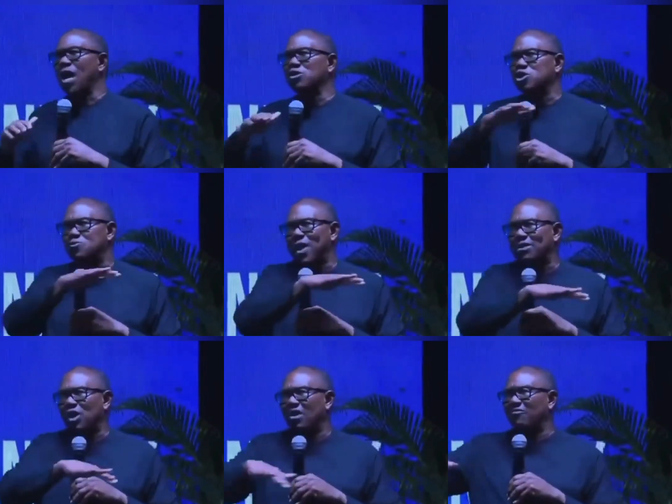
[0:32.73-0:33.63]
you
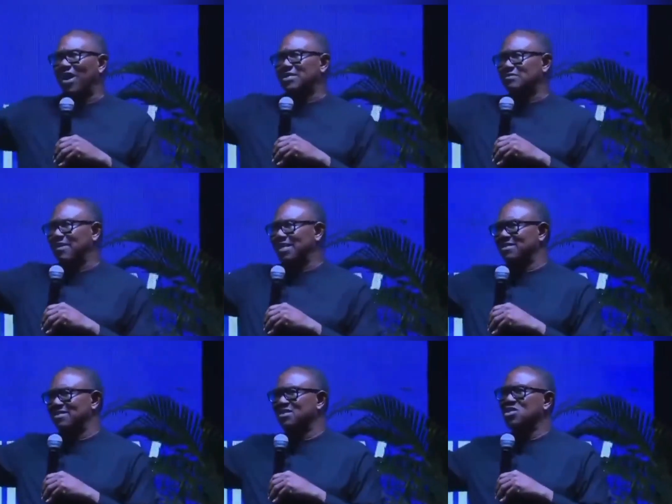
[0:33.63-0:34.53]
spread your
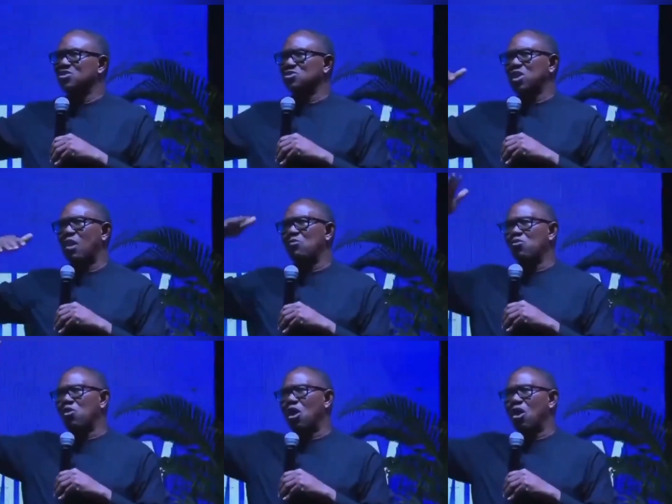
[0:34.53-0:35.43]
investment, some
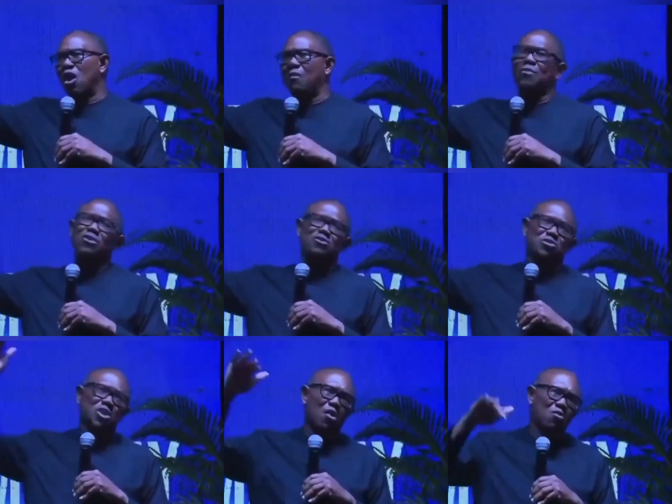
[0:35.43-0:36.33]
will go up,
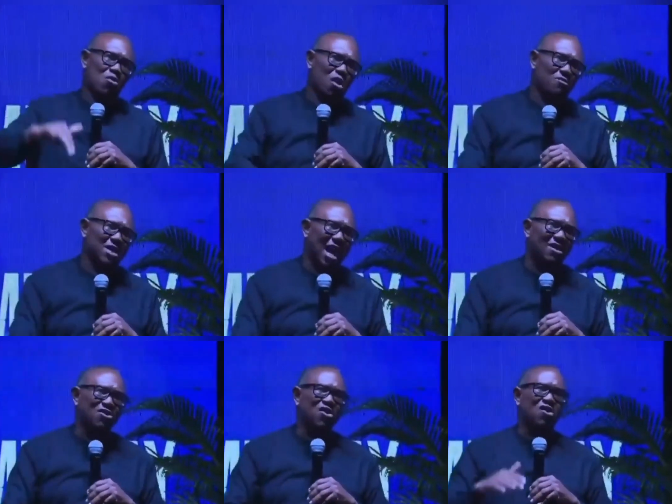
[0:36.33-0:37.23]
some will come
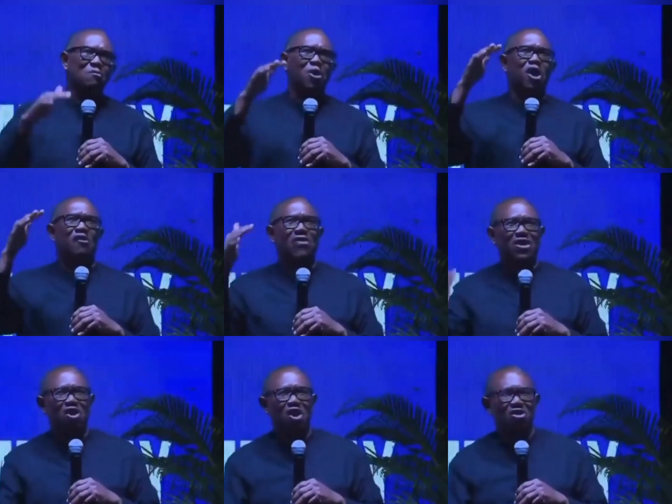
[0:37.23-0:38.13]
down. But
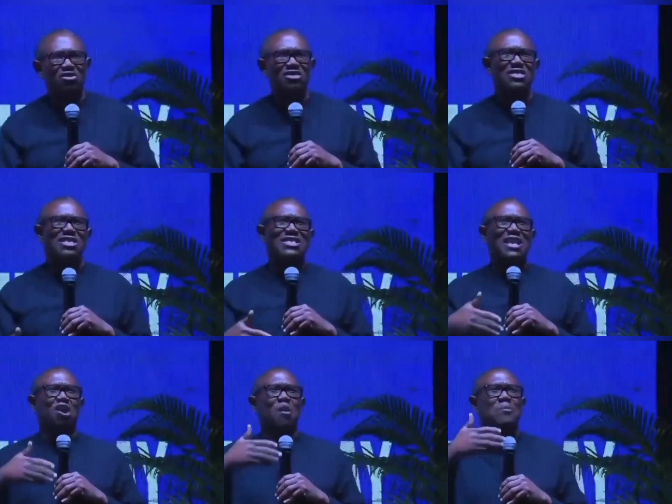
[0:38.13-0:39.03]
overall, the
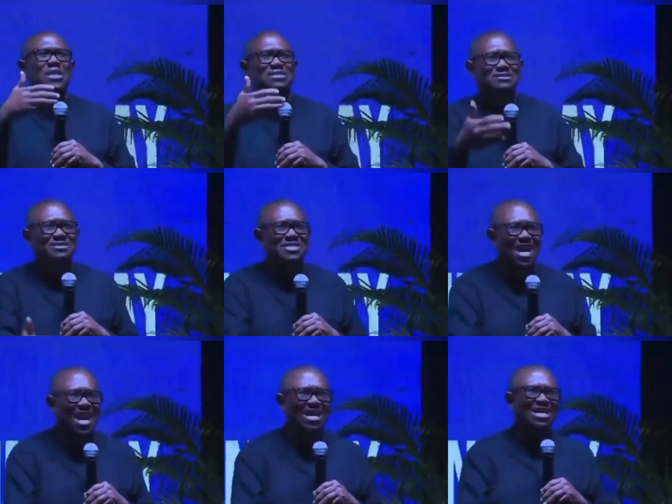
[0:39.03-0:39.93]
company is still
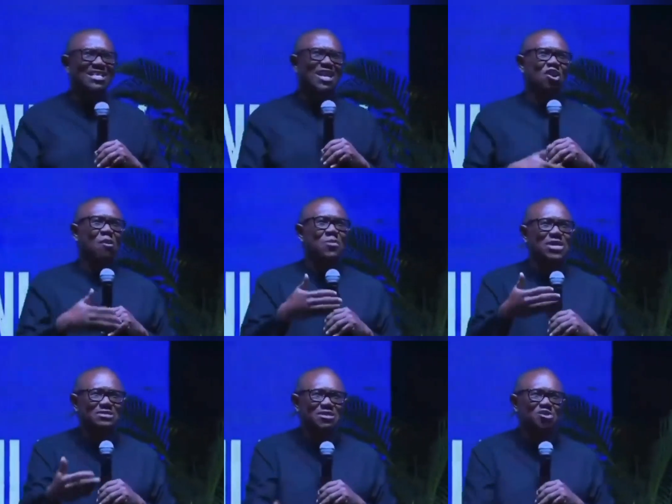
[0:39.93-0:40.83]
there. The company
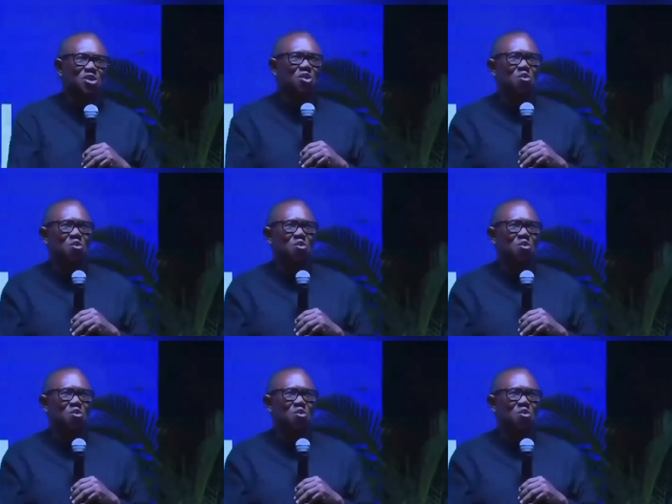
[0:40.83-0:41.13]
is still doing